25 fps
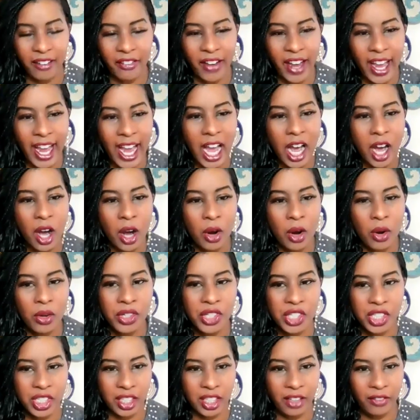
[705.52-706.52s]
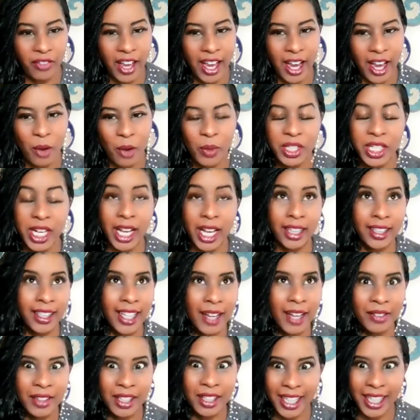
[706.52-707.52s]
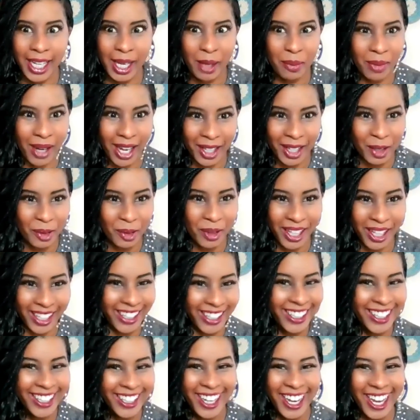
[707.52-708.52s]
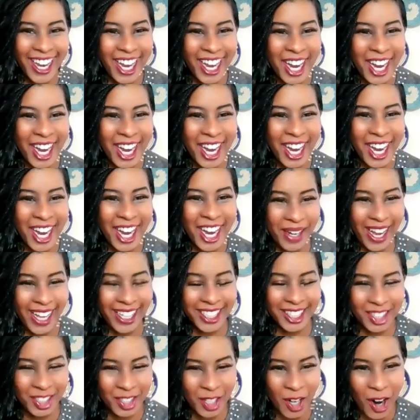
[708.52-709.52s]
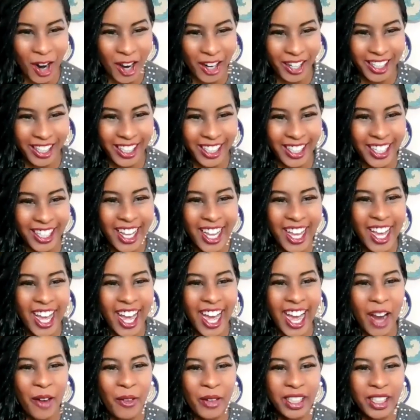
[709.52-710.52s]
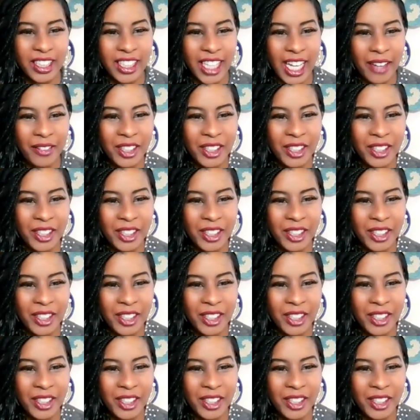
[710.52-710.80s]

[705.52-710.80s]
of how SheFound, which I love the name, by the way, got started. I would